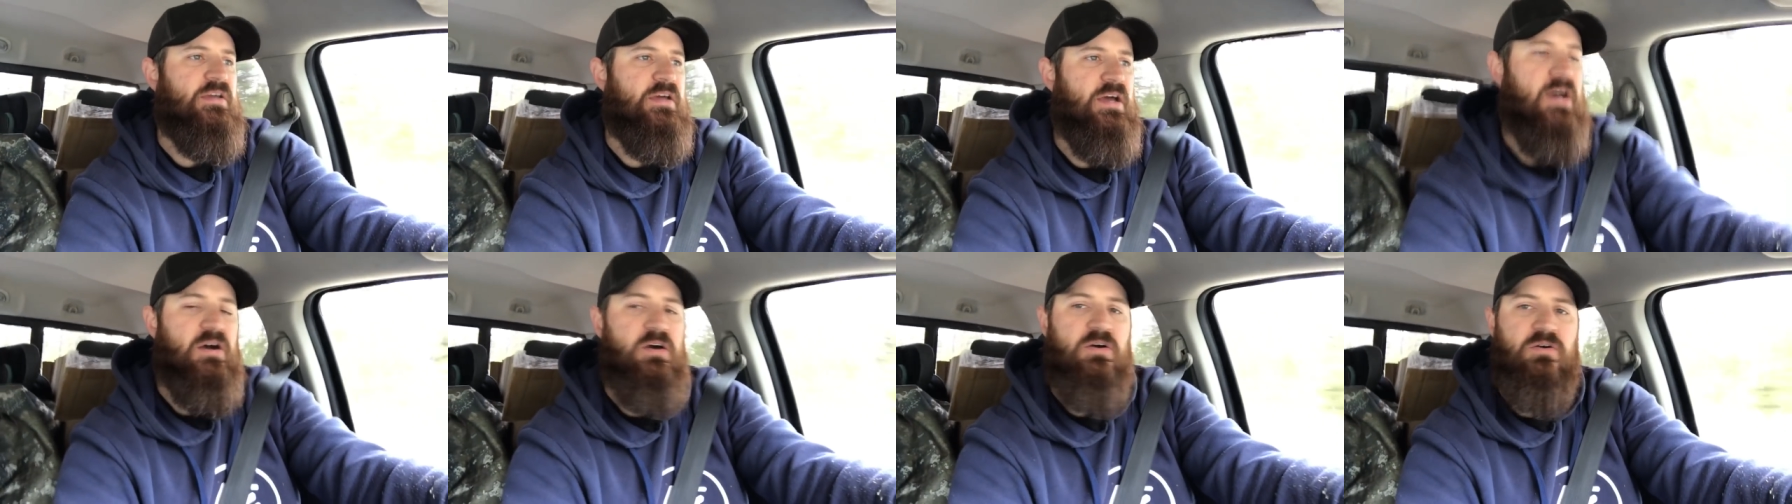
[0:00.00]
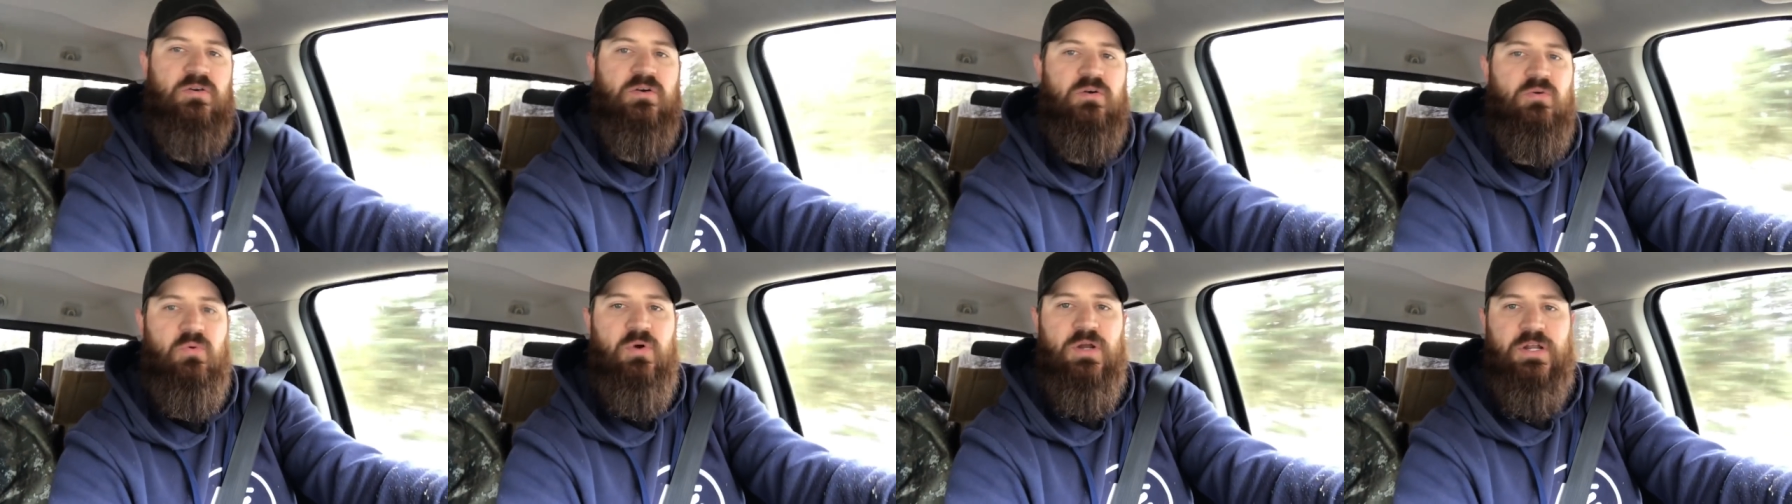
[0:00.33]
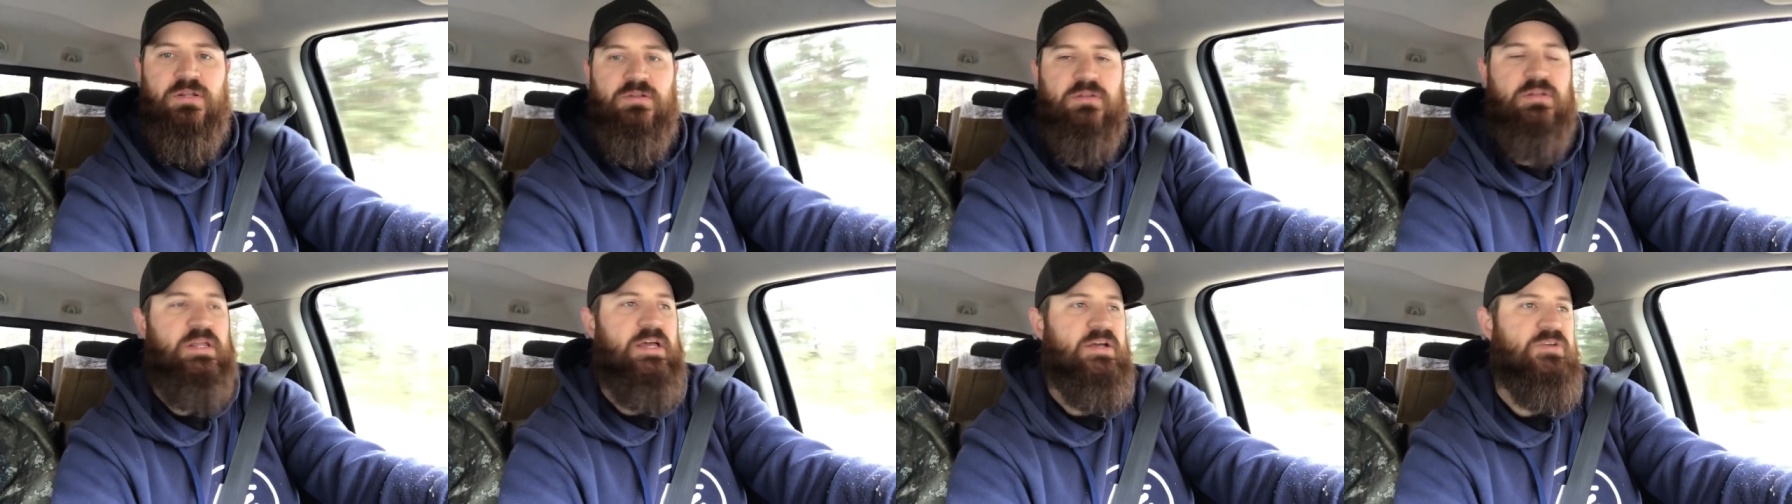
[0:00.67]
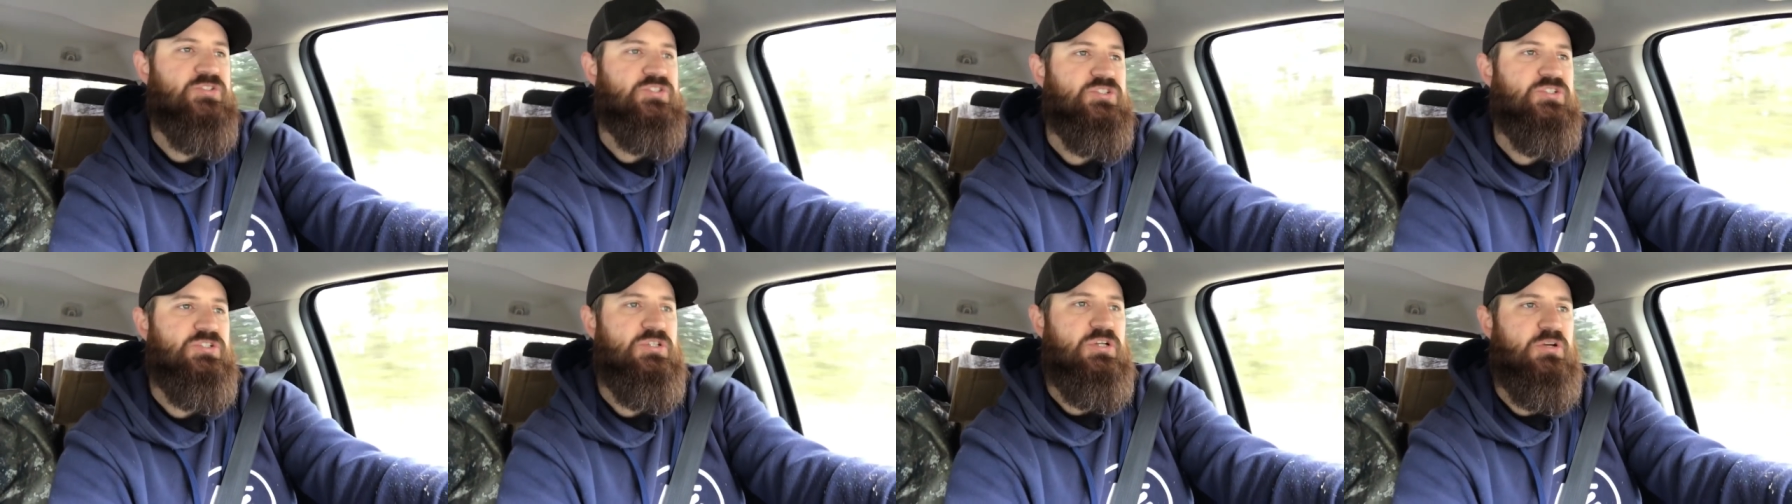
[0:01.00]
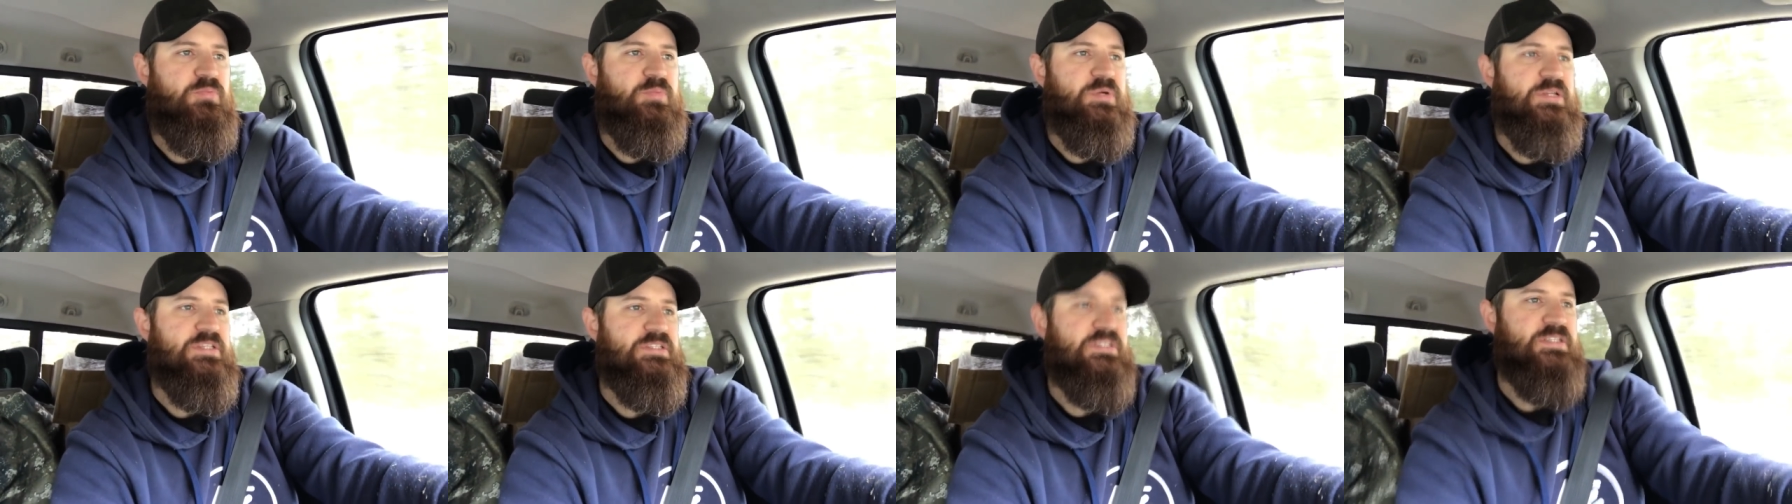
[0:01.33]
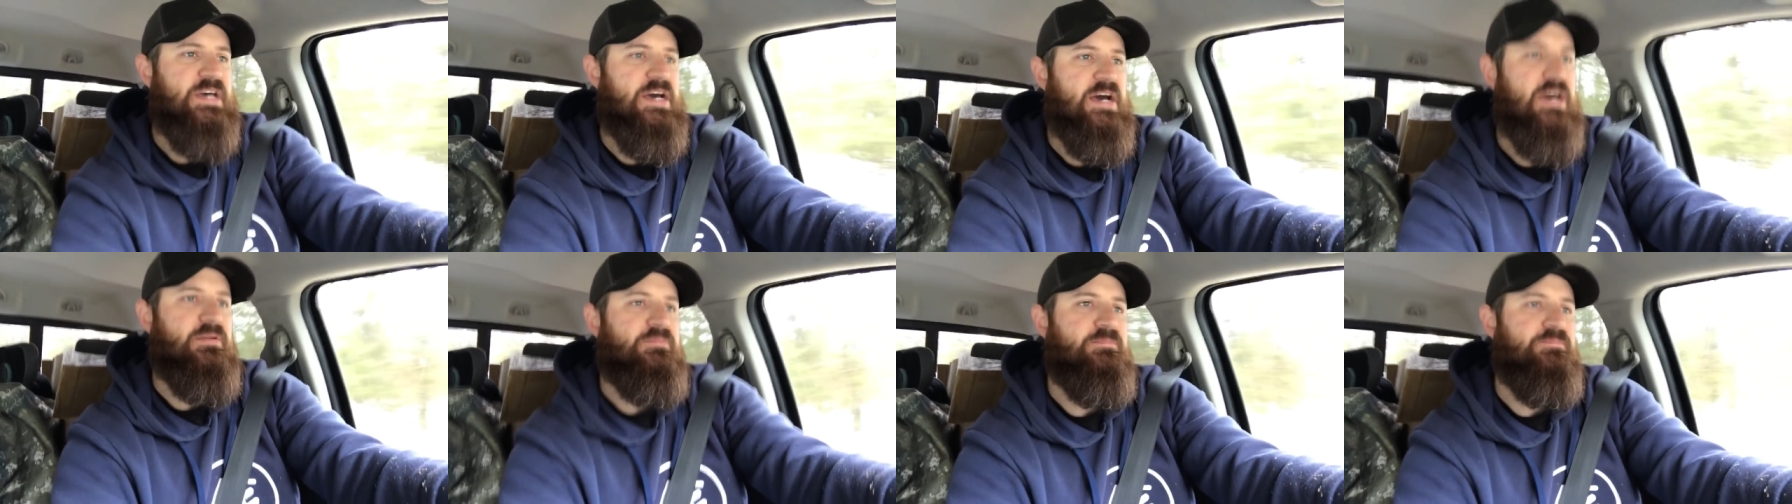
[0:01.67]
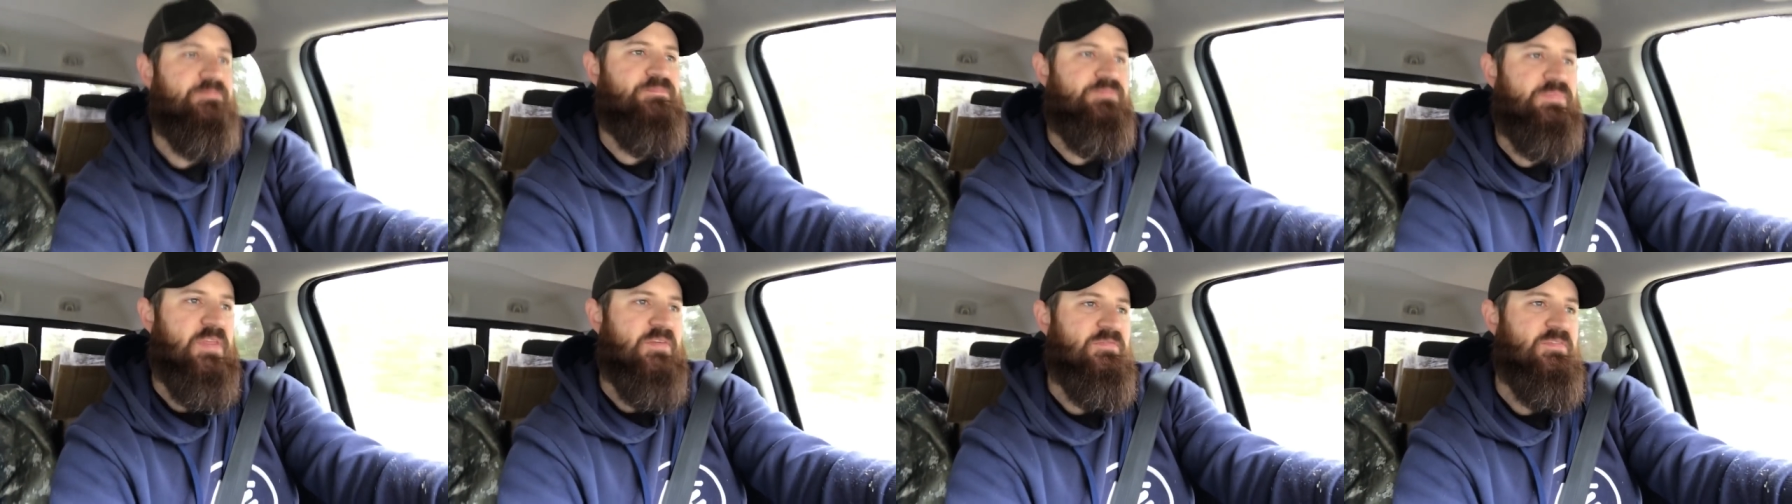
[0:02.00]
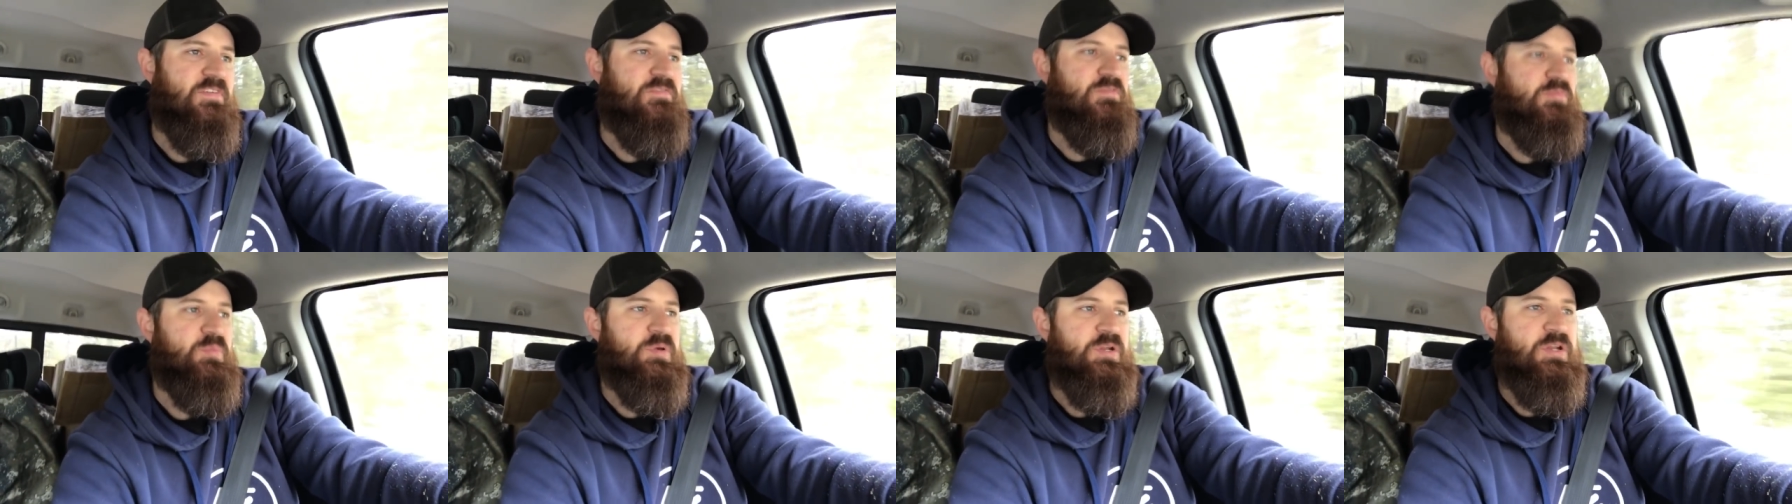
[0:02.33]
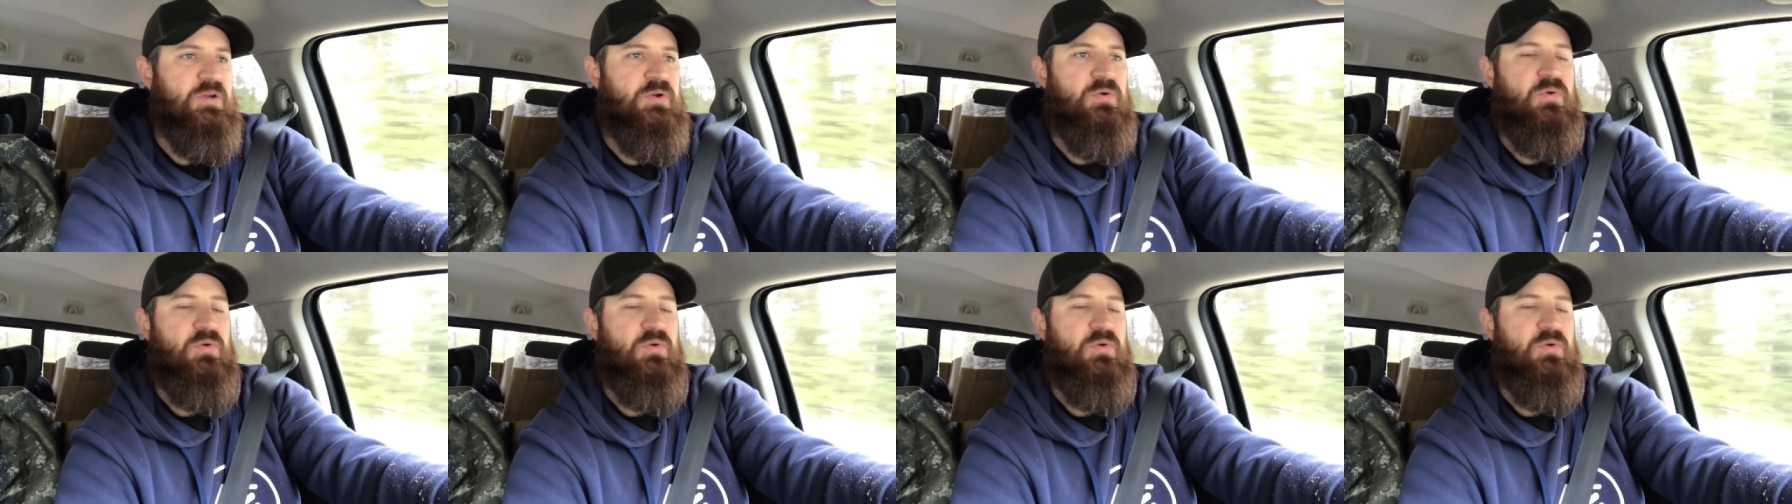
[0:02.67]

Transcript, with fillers: How stupid is that? I've never been in